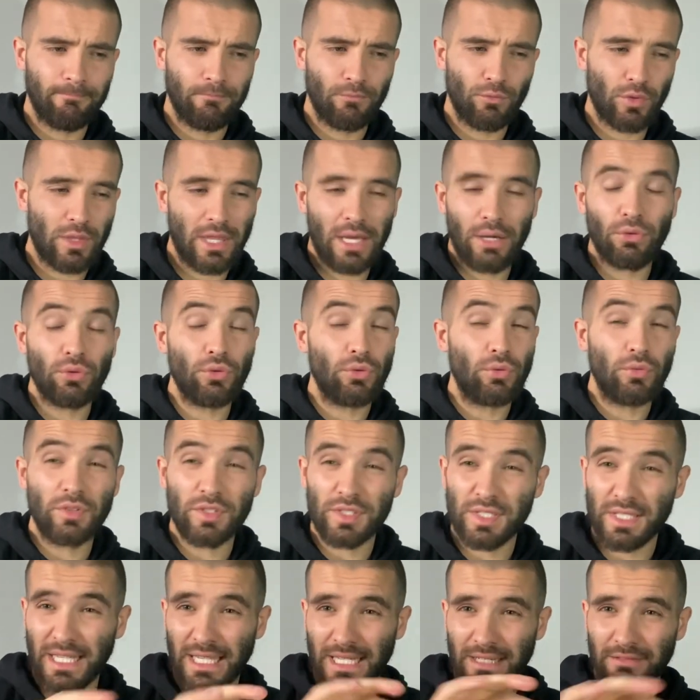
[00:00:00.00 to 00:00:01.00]
without all the
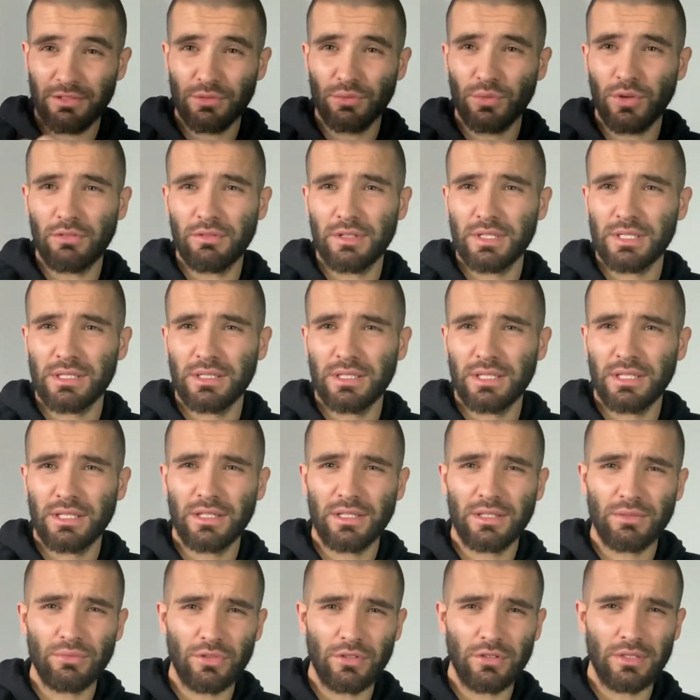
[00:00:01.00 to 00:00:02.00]
scary worries that you
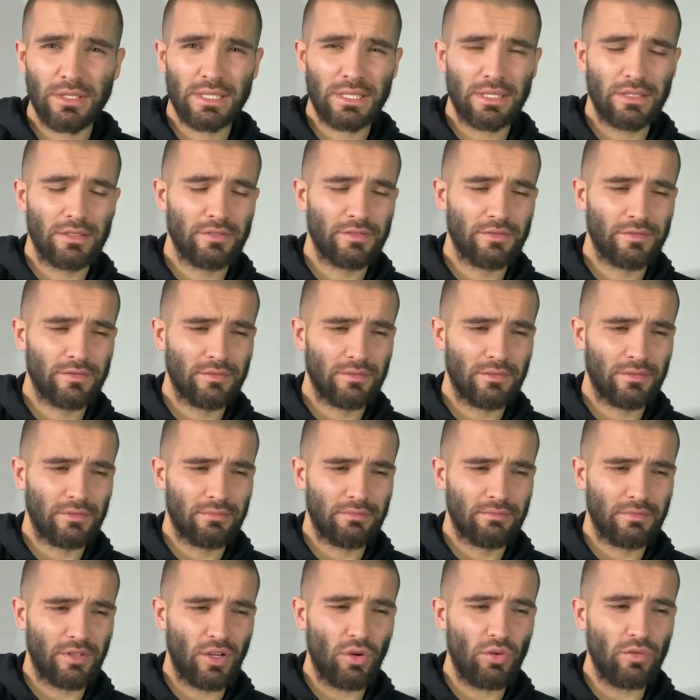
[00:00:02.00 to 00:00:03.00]
kind of worry yourself
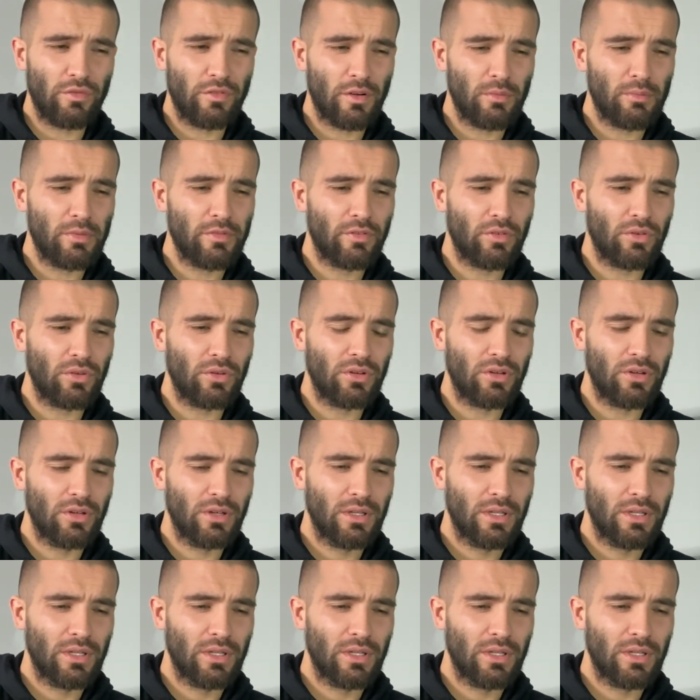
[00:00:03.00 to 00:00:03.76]
over before.